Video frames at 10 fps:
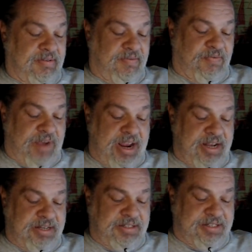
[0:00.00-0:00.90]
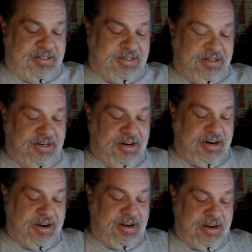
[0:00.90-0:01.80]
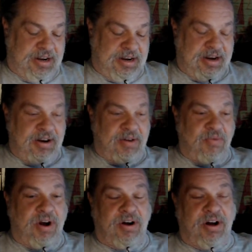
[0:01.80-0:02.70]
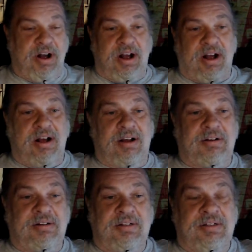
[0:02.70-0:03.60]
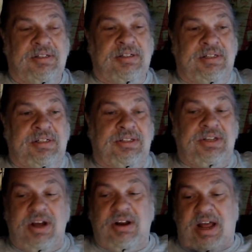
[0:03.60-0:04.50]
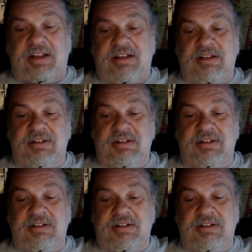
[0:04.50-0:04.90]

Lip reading: fans, you know, will, you know, like,